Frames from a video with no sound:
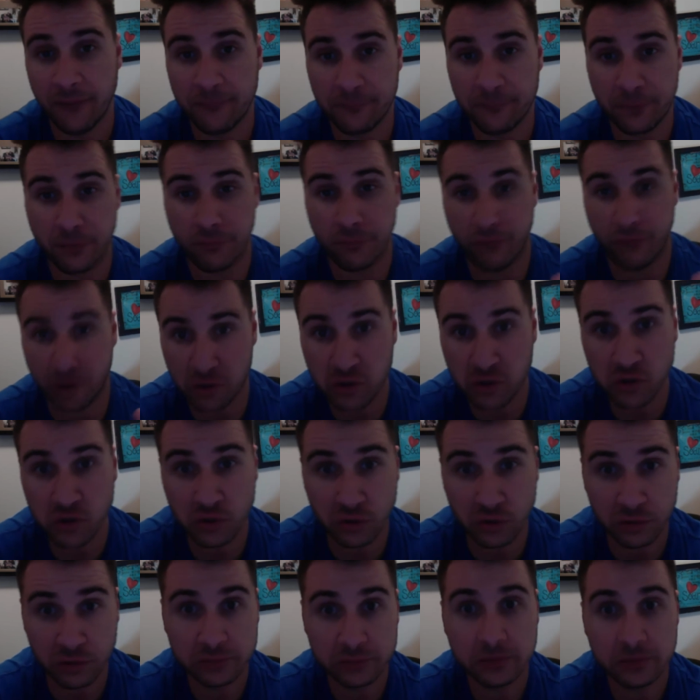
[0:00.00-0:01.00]

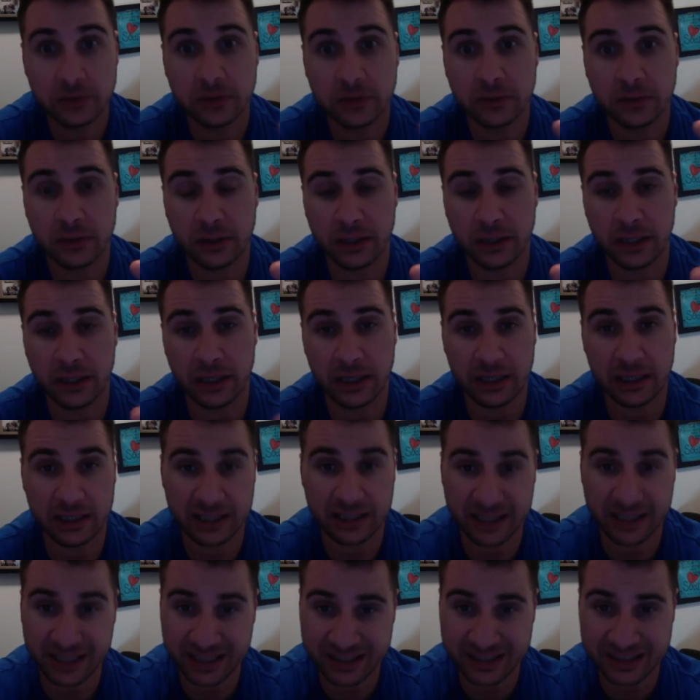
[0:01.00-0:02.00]
functional,
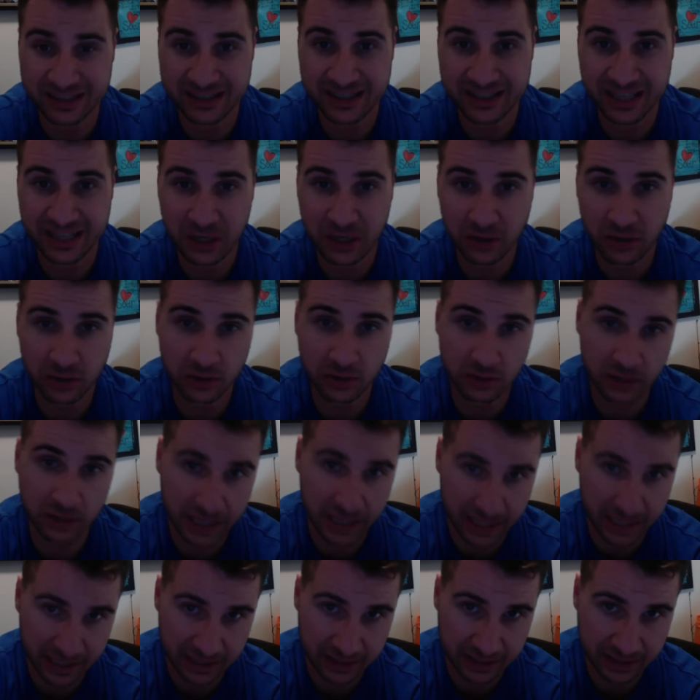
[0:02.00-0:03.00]
and it's neither
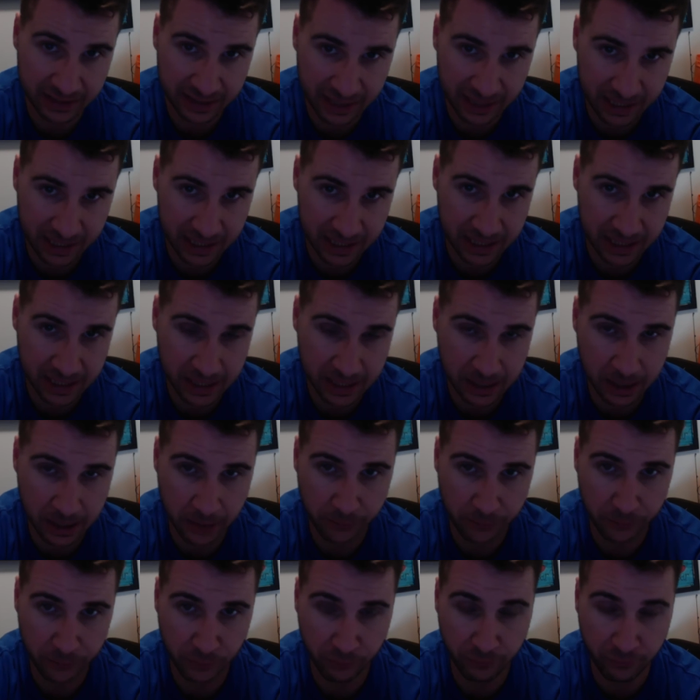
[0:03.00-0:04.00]
in the
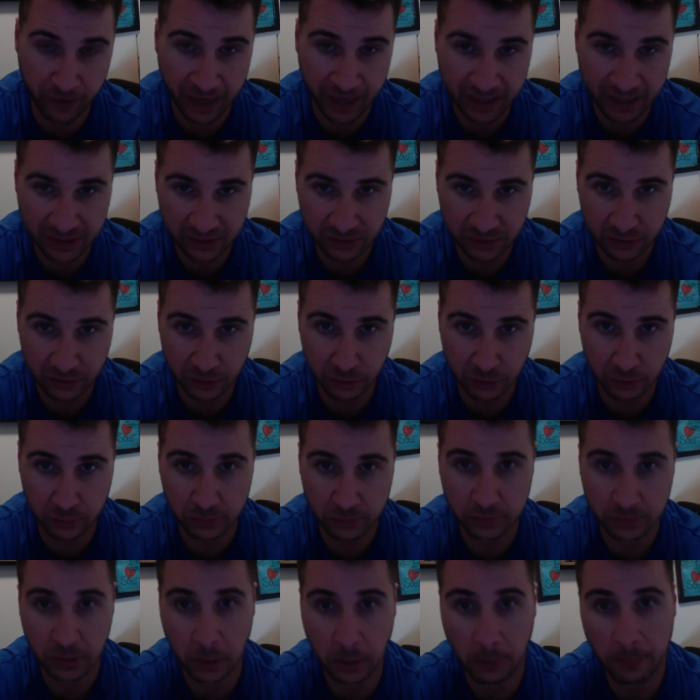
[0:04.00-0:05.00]

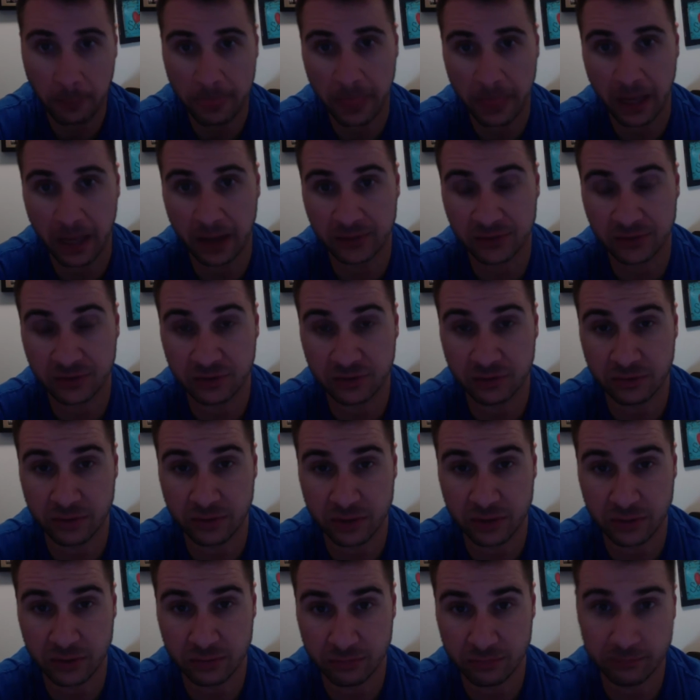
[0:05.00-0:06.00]
vascular, so
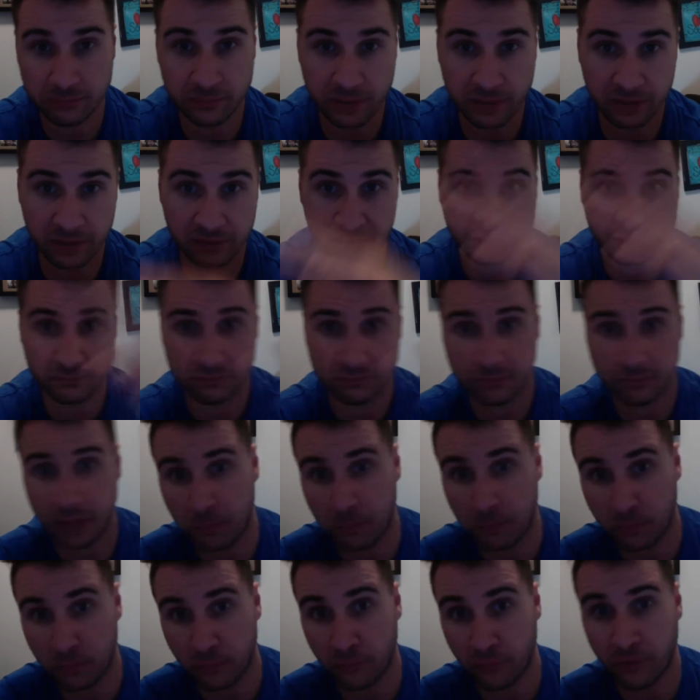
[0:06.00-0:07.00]
which doesn't
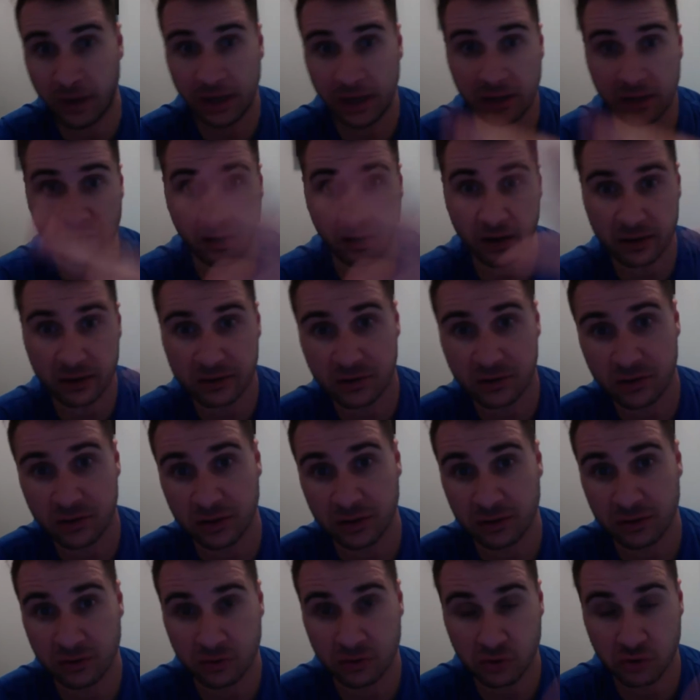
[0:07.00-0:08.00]
provide
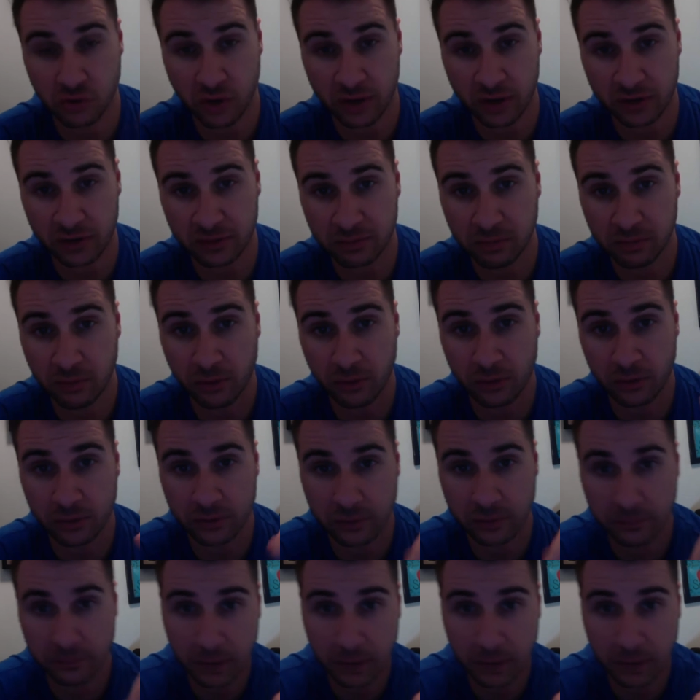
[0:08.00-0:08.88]
oxygen to transport.